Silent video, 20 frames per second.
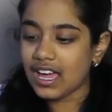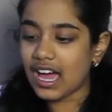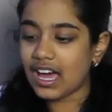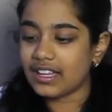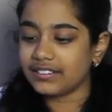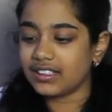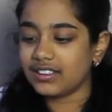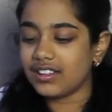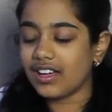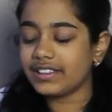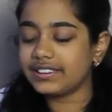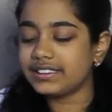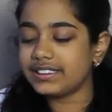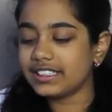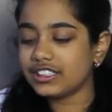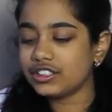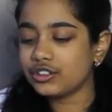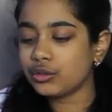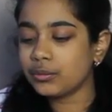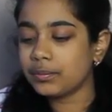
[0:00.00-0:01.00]
and the last
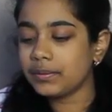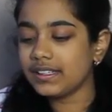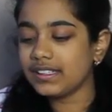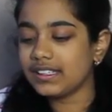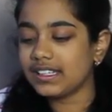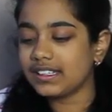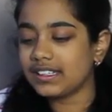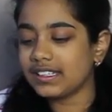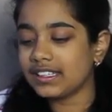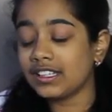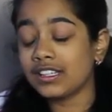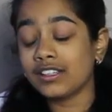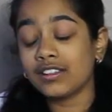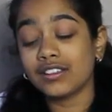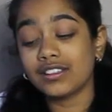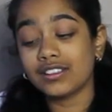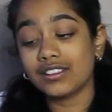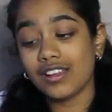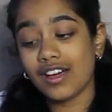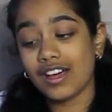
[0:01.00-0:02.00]
things you'll be needing,
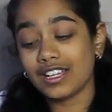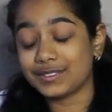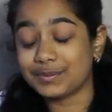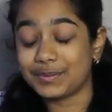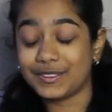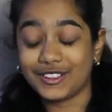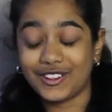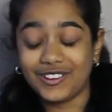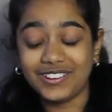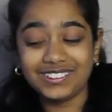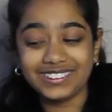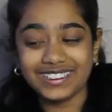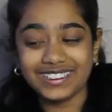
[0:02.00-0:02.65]
last but not